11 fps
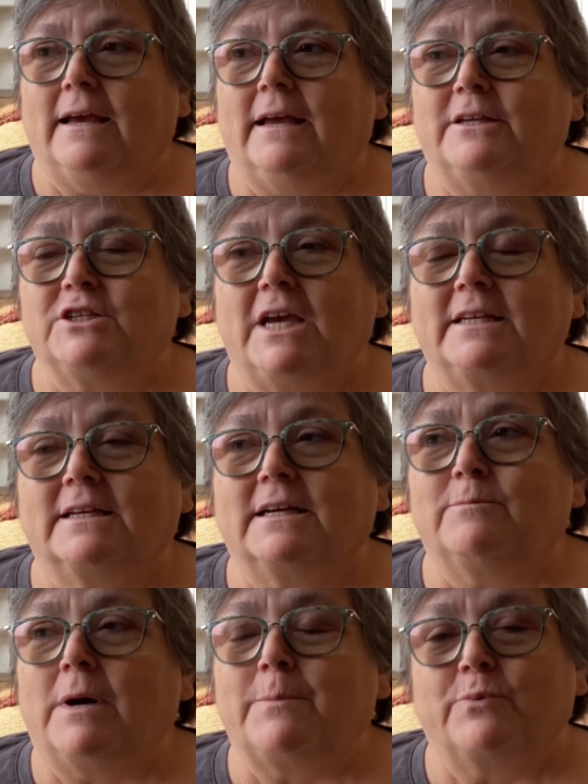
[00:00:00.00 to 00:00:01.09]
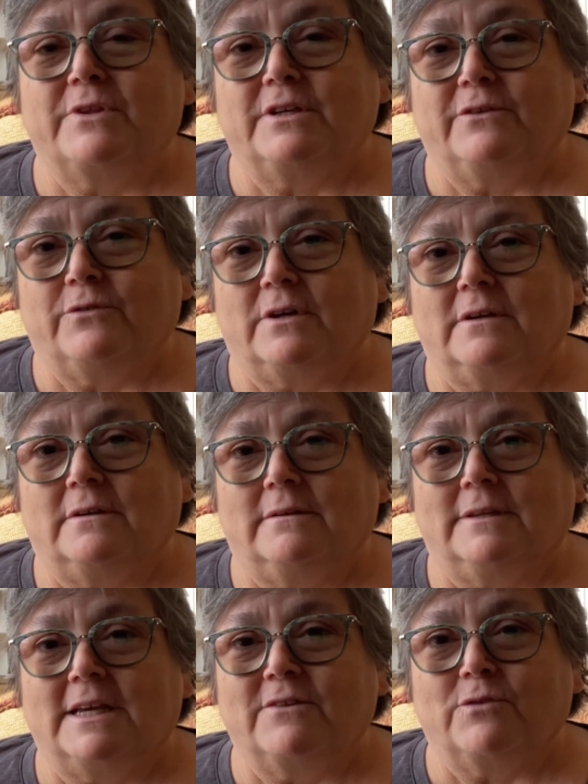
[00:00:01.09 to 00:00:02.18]
And she had to come up with a different
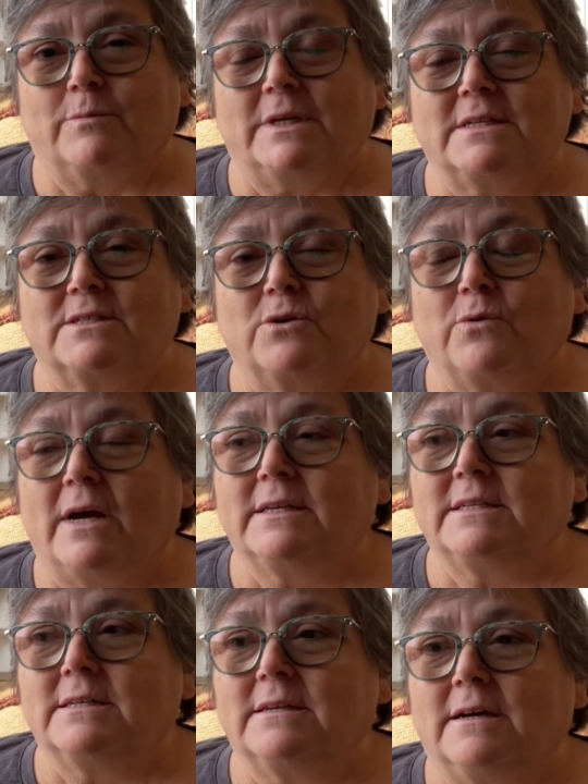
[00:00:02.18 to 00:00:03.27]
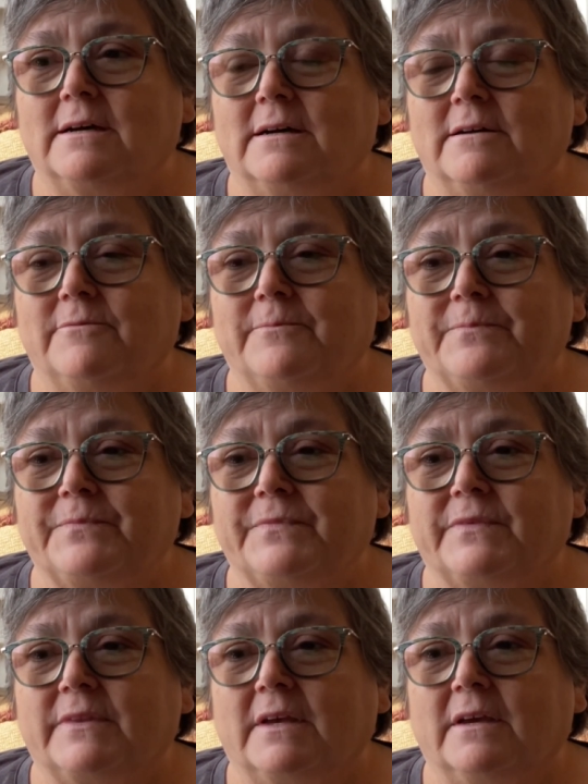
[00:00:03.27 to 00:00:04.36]
thing for me. So I did, uh,
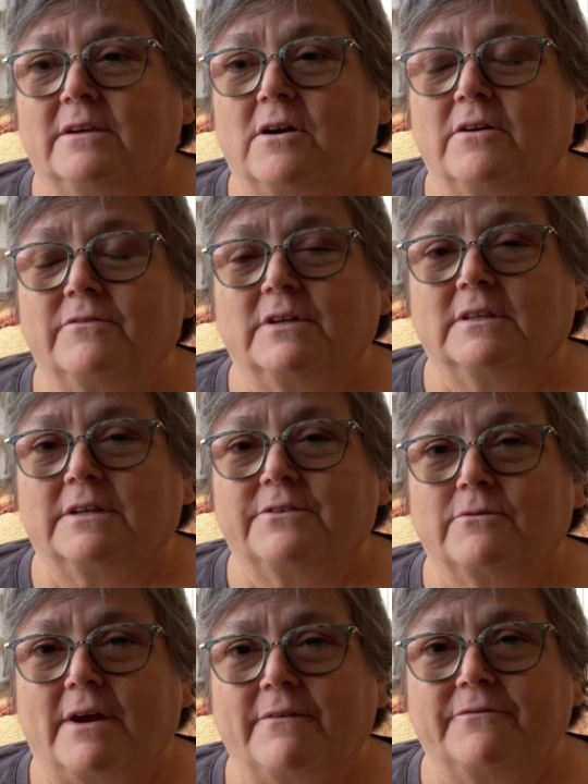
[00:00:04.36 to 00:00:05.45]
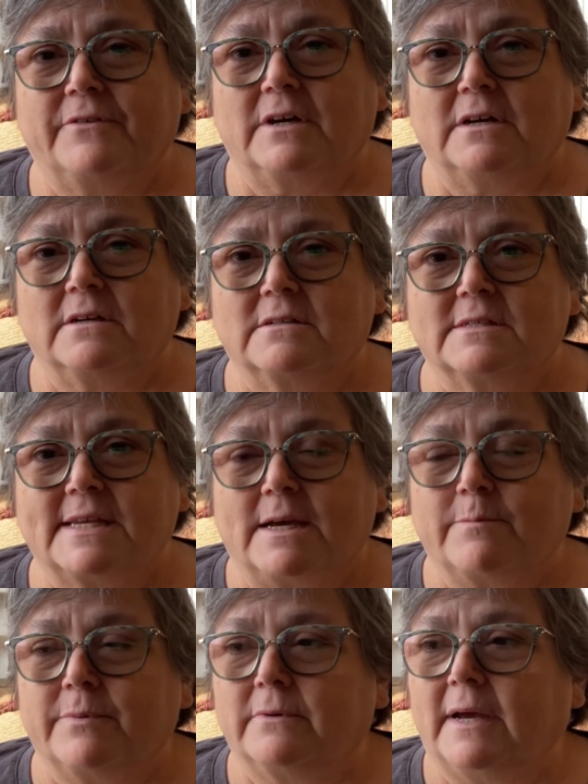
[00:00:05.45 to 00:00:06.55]
I carved a lithograph uh,
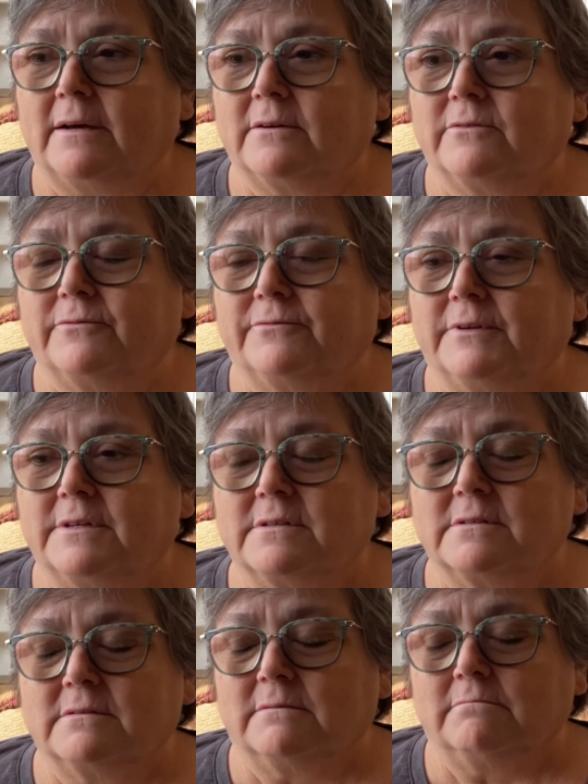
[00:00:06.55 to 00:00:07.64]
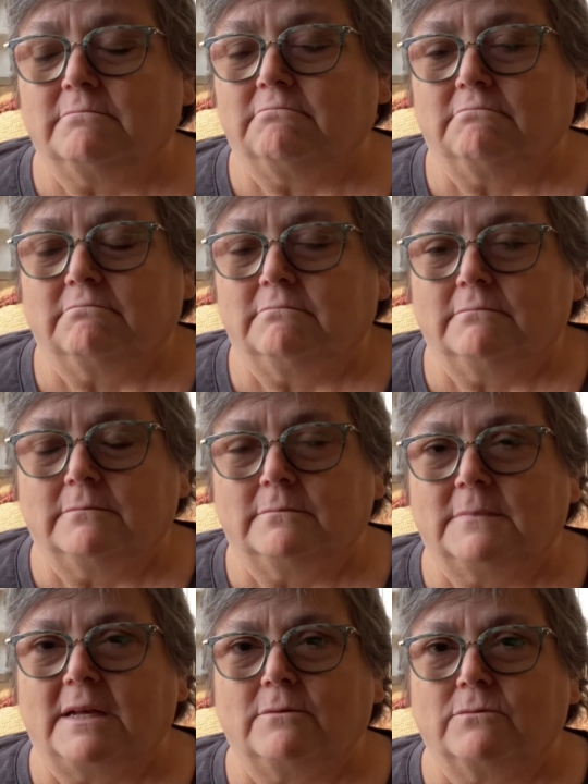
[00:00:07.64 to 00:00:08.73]
stamp out of uh, some,
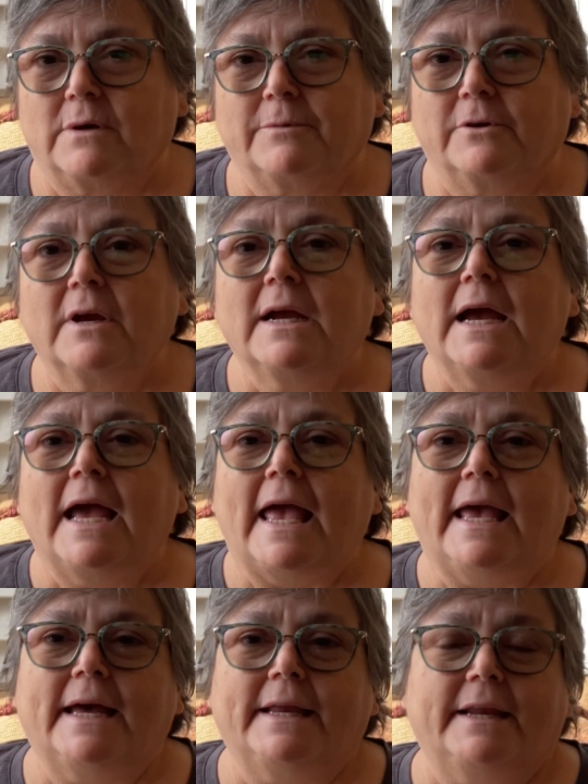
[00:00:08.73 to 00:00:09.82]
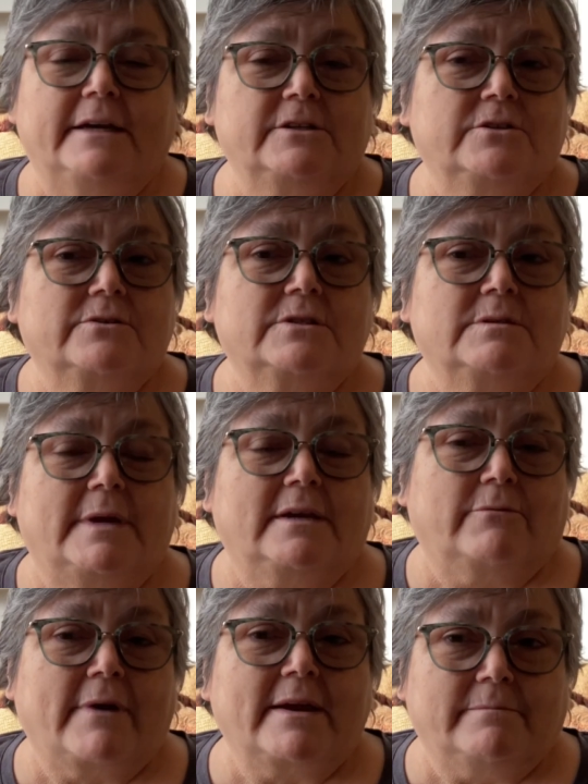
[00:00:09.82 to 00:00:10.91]
I don't know, rubber. And I chose to make a
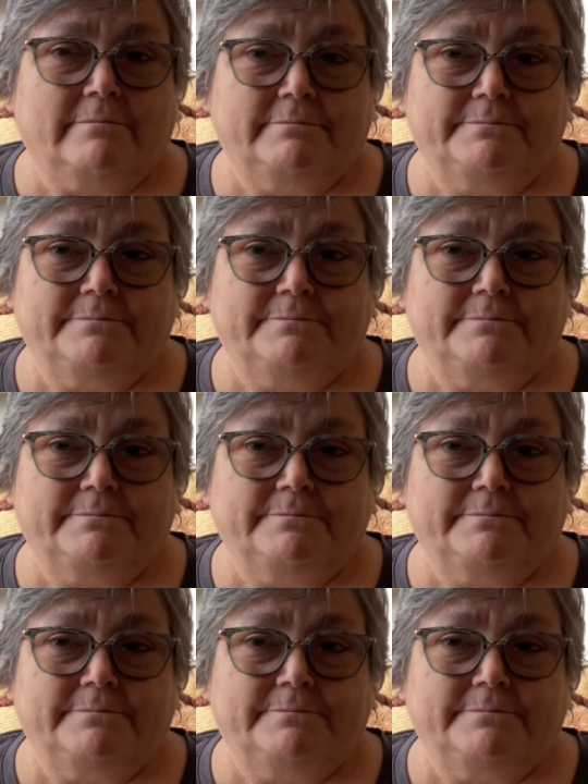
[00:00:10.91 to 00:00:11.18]
ram.